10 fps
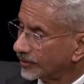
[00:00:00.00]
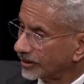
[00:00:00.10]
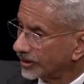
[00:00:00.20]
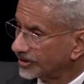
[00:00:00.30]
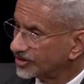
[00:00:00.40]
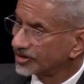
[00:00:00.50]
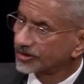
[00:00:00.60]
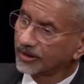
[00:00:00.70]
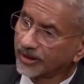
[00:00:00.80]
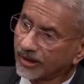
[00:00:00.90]
in a
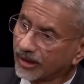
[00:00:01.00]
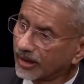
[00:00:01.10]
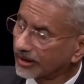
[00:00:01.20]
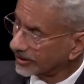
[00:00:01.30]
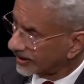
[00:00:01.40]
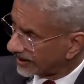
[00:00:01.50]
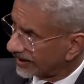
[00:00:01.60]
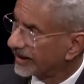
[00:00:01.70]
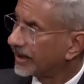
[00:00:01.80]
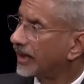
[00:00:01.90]
digital era, in an
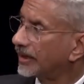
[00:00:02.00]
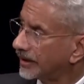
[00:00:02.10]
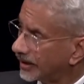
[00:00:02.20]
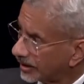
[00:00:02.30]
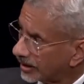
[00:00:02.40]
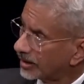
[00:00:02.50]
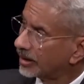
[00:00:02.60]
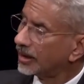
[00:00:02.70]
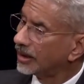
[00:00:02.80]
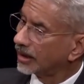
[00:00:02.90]
AI era.
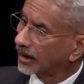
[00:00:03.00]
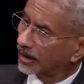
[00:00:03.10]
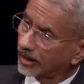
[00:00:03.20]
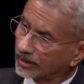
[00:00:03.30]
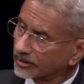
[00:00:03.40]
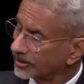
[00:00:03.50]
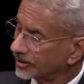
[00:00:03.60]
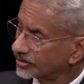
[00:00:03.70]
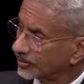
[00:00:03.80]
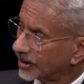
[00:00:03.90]
I think
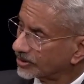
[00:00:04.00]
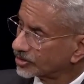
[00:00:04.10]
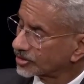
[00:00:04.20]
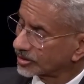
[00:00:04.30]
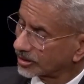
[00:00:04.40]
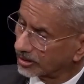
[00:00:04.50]
there's a much